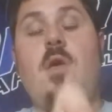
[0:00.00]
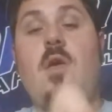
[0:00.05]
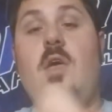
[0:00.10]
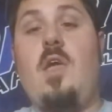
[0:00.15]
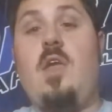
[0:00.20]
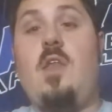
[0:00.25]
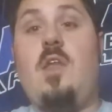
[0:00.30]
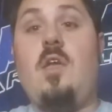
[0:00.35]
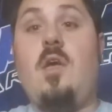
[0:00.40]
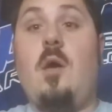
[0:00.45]

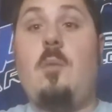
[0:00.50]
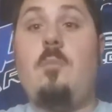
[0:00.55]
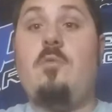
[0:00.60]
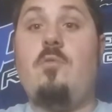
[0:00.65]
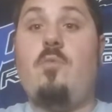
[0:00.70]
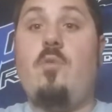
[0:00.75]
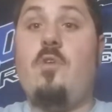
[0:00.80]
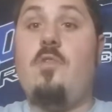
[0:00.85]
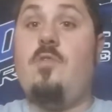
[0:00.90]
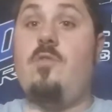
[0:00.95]
And it comes
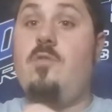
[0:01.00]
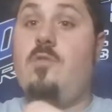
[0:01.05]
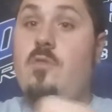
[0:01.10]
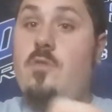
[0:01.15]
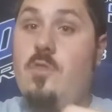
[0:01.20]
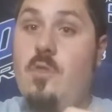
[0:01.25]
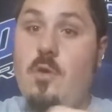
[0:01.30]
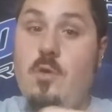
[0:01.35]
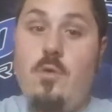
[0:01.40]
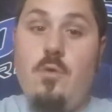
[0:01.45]
with
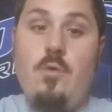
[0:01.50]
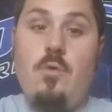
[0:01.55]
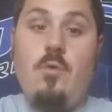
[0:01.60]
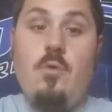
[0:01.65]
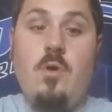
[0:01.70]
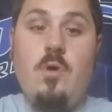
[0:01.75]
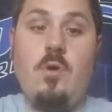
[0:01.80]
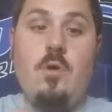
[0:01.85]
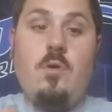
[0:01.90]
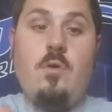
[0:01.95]
2
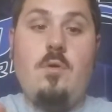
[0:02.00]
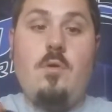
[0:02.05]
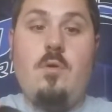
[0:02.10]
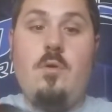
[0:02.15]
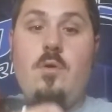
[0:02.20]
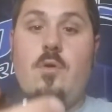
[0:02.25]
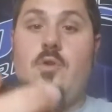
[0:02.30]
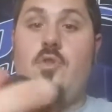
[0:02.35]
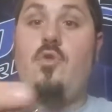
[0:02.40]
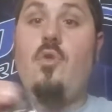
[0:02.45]

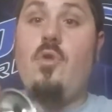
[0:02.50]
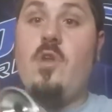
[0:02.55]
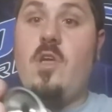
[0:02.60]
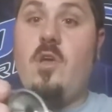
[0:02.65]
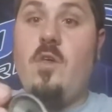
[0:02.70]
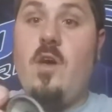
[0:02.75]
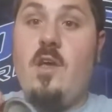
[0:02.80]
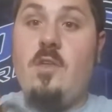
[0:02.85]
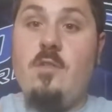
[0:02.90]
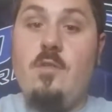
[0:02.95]
shorty
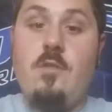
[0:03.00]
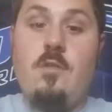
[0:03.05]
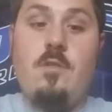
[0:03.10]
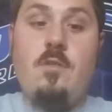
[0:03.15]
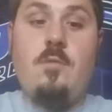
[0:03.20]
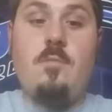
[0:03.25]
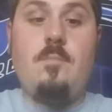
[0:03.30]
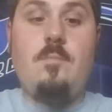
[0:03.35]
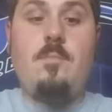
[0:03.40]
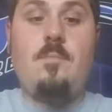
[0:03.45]
glasses.
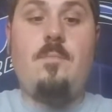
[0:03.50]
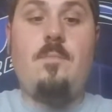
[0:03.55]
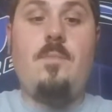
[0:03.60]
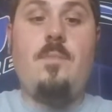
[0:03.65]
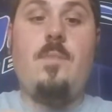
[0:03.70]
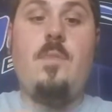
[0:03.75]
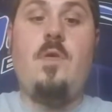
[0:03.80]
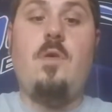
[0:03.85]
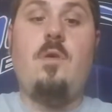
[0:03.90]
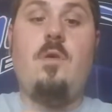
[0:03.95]

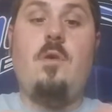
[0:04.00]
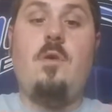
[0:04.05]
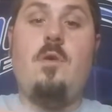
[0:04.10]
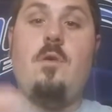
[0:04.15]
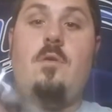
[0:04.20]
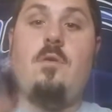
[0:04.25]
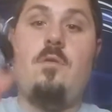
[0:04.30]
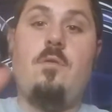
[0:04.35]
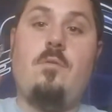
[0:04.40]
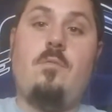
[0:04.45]

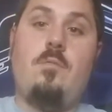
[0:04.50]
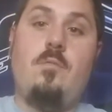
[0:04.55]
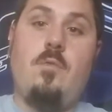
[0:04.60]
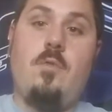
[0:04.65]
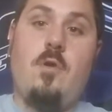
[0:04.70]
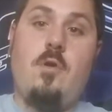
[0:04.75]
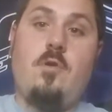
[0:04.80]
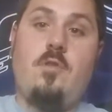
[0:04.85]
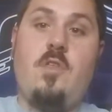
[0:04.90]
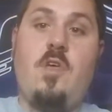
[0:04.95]

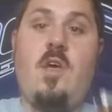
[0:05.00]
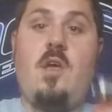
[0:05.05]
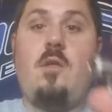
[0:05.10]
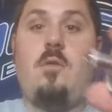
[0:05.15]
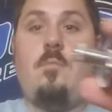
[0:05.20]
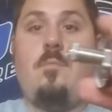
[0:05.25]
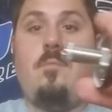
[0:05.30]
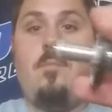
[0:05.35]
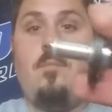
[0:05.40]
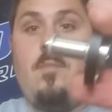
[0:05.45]
There's
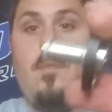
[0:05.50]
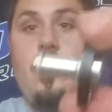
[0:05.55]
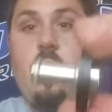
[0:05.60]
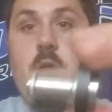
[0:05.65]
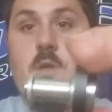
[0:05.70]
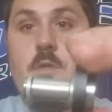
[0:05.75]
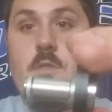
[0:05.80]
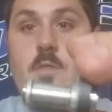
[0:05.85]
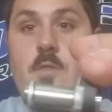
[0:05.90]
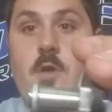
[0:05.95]
that.
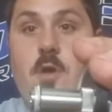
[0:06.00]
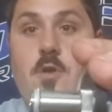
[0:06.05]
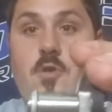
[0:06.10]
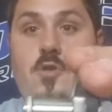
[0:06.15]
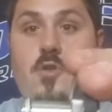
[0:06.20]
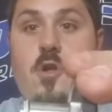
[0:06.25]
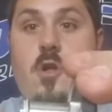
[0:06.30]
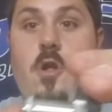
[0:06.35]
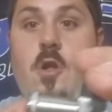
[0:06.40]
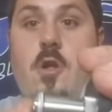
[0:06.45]

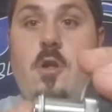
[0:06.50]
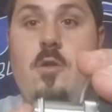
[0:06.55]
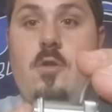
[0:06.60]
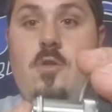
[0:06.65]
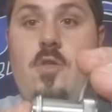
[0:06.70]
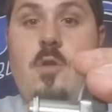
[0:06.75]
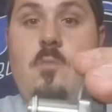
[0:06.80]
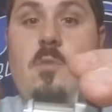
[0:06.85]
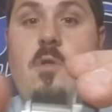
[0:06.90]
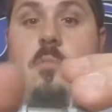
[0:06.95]
There's your
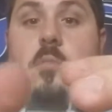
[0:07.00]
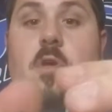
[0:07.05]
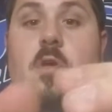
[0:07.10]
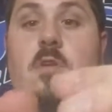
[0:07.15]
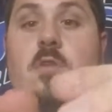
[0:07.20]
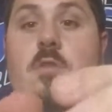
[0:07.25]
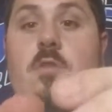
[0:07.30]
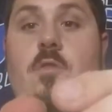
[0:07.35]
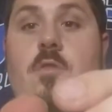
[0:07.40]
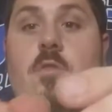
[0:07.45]
chimney
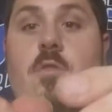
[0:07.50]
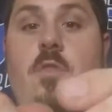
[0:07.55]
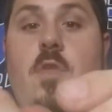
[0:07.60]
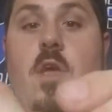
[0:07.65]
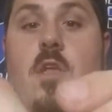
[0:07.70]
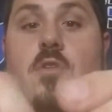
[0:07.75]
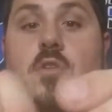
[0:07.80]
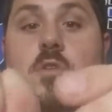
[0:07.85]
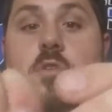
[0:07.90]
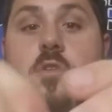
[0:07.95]
piece.
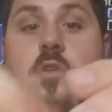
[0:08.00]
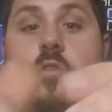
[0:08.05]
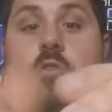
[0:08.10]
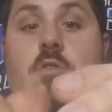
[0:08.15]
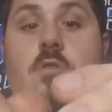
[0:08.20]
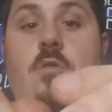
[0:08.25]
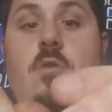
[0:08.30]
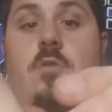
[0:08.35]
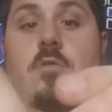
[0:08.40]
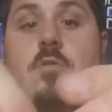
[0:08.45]
That just
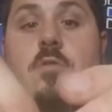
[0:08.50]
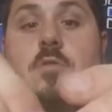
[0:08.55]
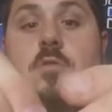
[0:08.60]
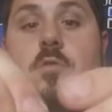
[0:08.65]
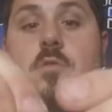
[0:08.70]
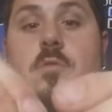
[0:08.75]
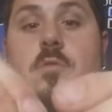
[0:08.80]
unscrews.